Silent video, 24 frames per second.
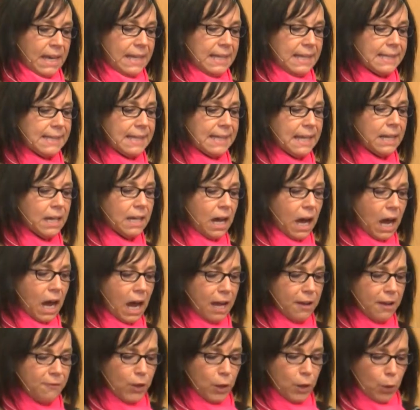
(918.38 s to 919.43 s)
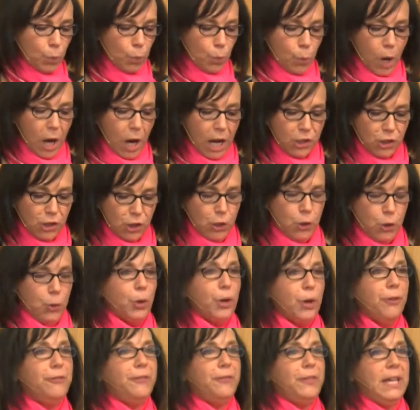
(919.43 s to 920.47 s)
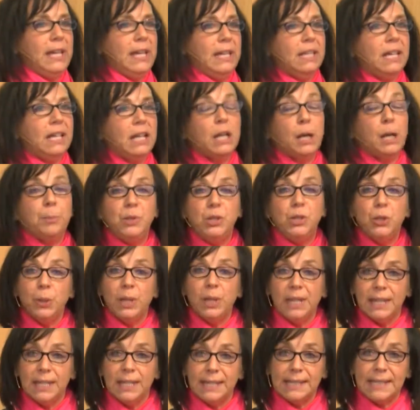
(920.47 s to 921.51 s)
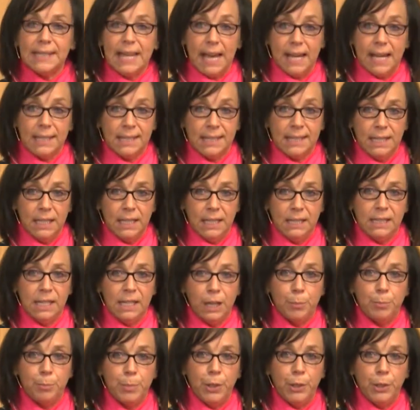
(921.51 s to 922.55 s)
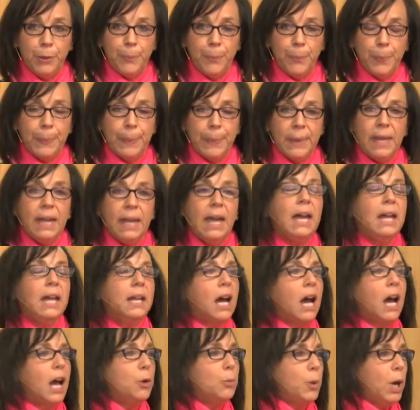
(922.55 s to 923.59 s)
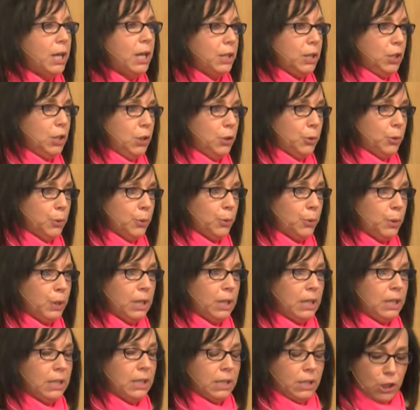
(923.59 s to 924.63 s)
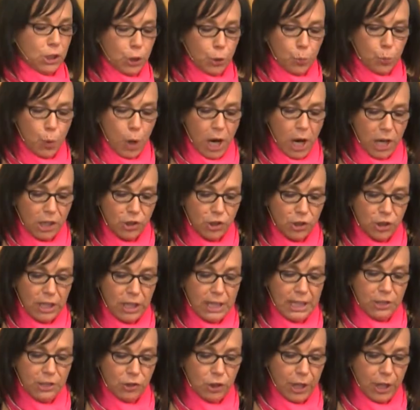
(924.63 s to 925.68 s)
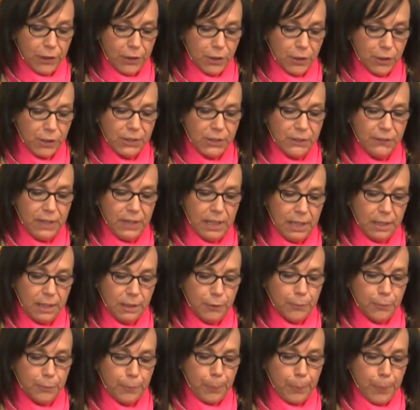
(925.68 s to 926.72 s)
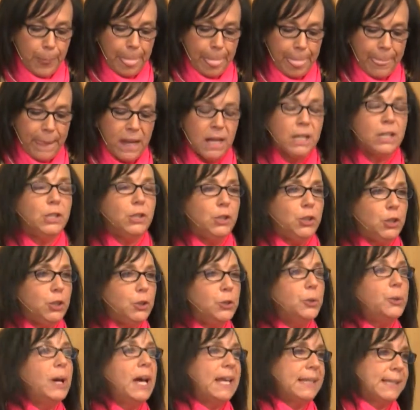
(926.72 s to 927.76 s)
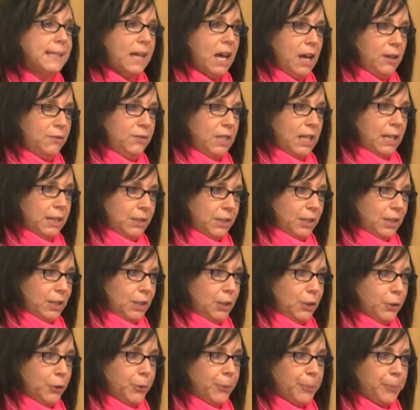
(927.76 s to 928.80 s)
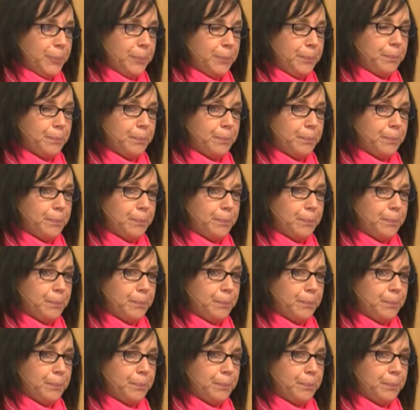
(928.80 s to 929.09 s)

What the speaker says: He said, "I've washed your feet, and I'm doing this as an example. And I want you to wash each other's feet. Do as I've done to you."